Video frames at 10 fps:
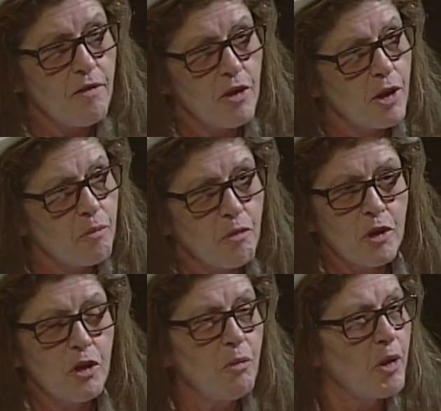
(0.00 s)
can put
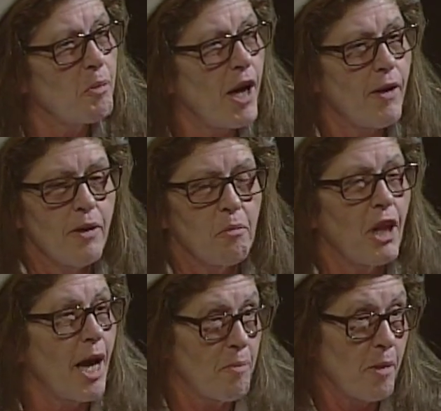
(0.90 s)
turmeric powder and
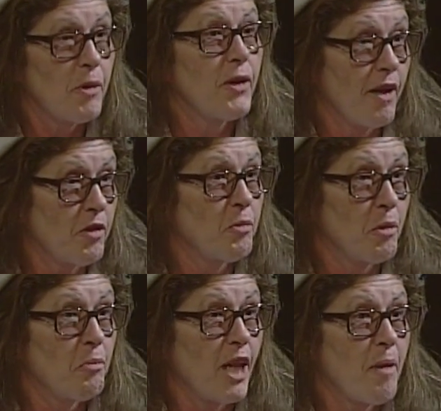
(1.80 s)
black pepper. You have to
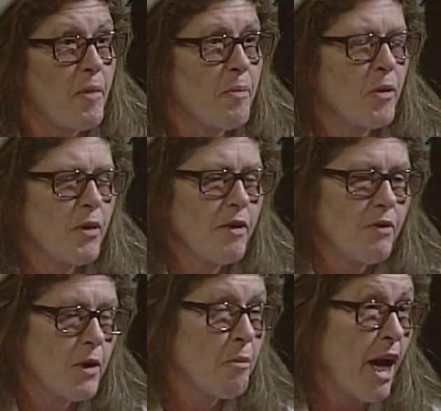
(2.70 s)
put black pepper with it
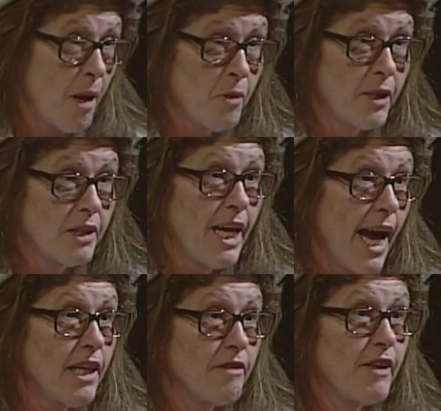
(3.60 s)
for the BioPerine to
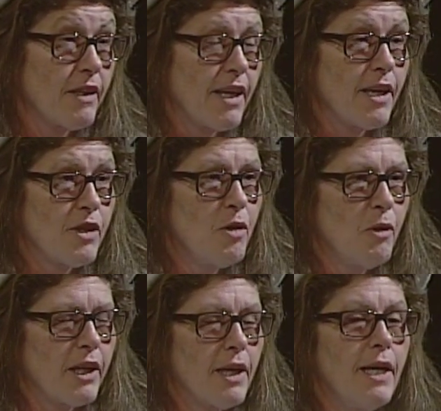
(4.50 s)
activate that
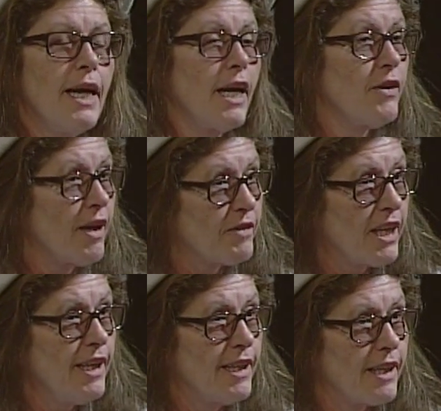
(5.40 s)
turmeric, and you have to
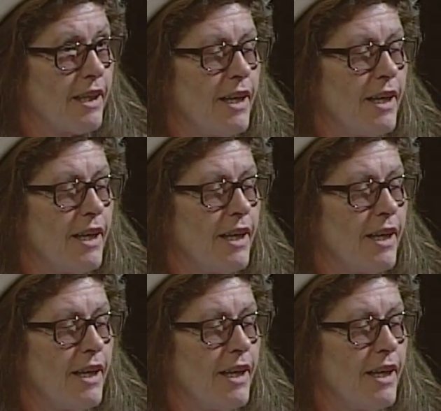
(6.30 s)
heat it.